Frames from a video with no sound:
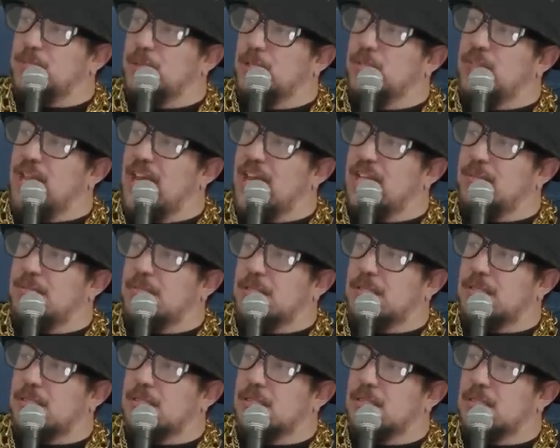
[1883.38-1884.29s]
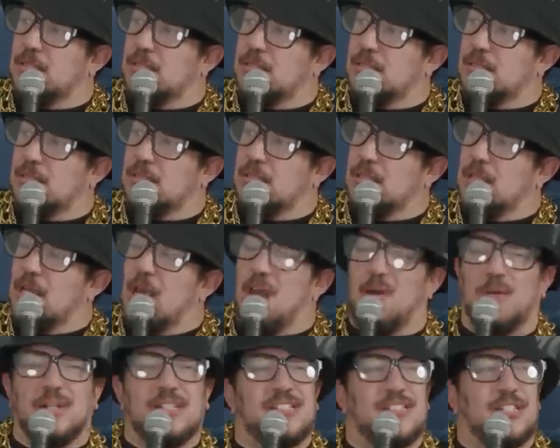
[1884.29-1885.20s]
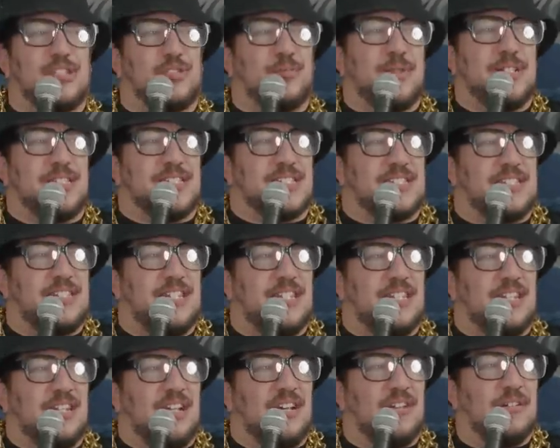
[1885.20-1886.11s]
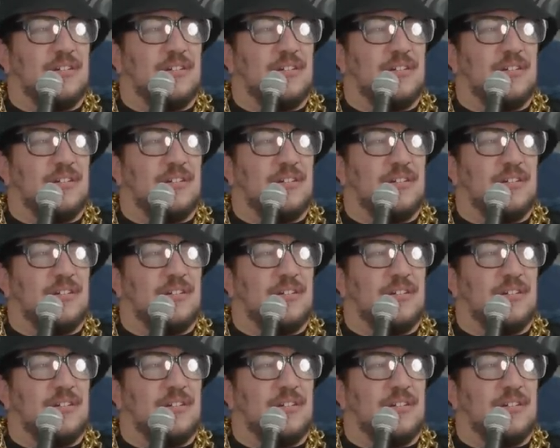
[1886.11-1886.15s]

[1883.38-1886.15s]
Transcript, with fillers: balloon animals. Oh, it's the Sweet 16, though.